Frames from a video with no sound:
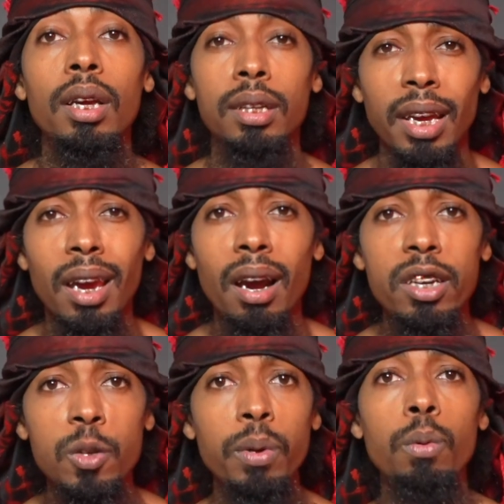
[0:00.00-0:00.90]
Yeah, I
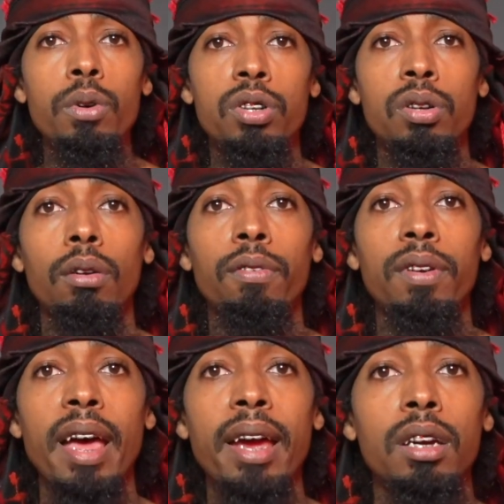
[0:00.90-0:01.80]
speak with a certain
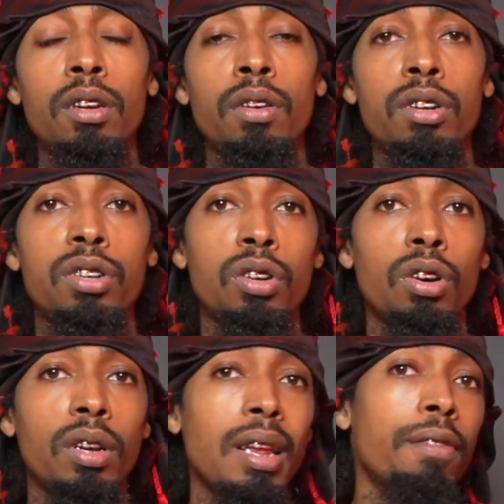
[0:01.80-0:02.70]
vernacular and a
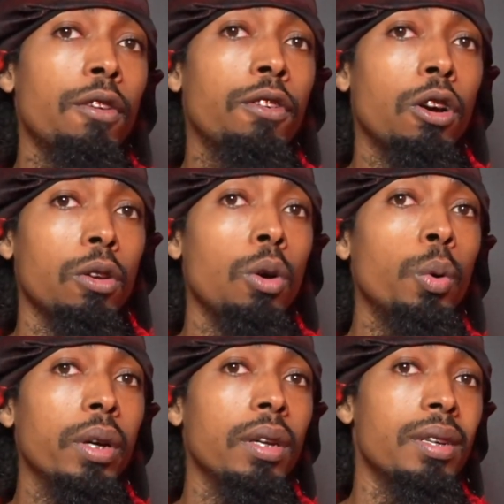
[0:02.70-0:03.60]
certain level of
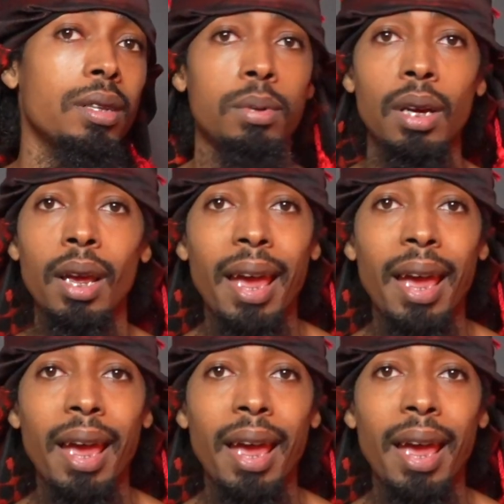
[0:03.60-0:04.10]
colloquialisms.